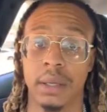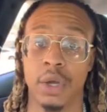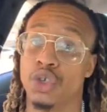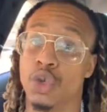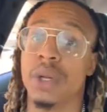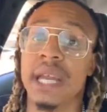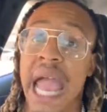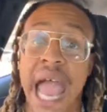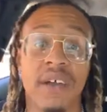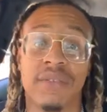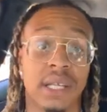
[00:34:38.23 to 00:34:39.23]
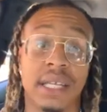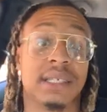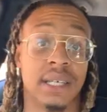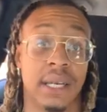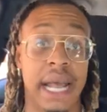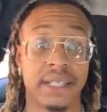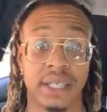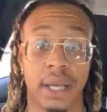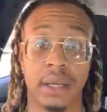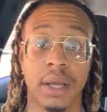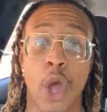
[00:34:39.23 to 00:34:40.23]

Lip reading: You didn't have to listen to that shit.